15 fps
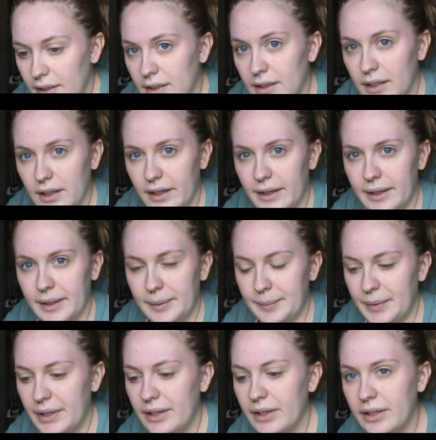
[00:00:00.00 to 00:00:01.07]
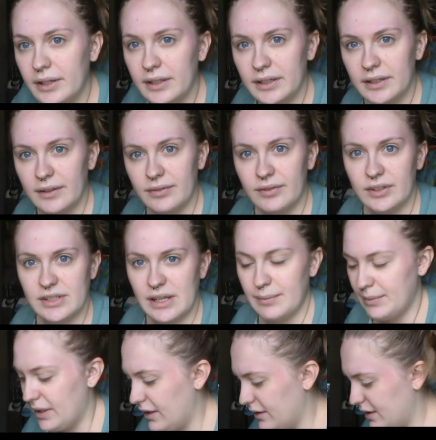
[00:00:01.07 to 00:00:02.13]
I haven't done
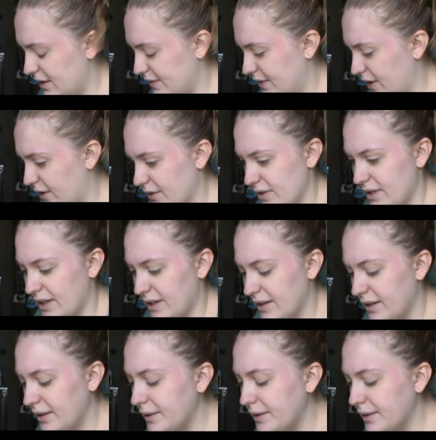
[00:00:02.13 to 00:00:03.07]
many of these videos yet.